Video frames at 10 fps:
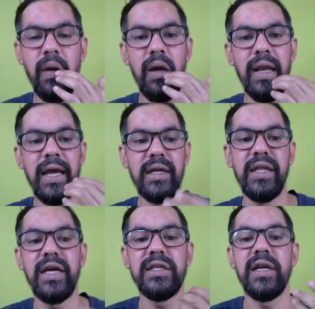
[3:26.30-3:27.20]
like
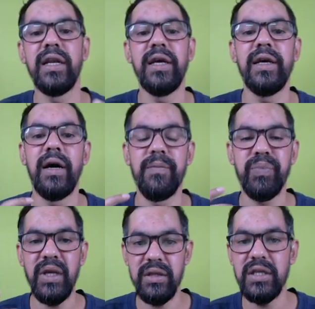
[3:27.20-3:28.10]
they generally
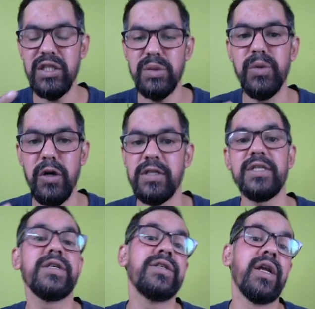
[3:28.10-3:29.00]
this
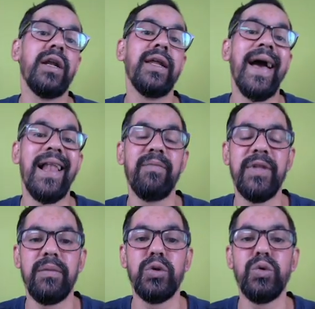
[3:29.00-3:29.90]
process is generally help
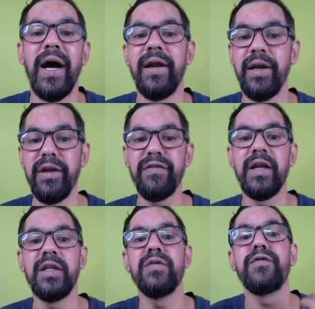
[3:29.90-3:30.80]
them to identify
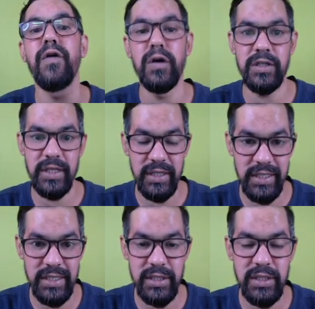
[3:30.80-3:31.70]
the frauds in the
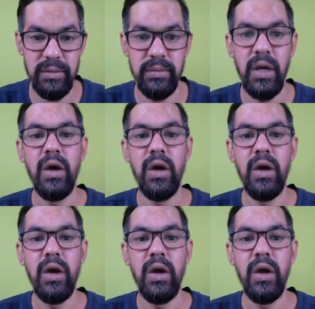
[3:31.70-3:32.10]
system,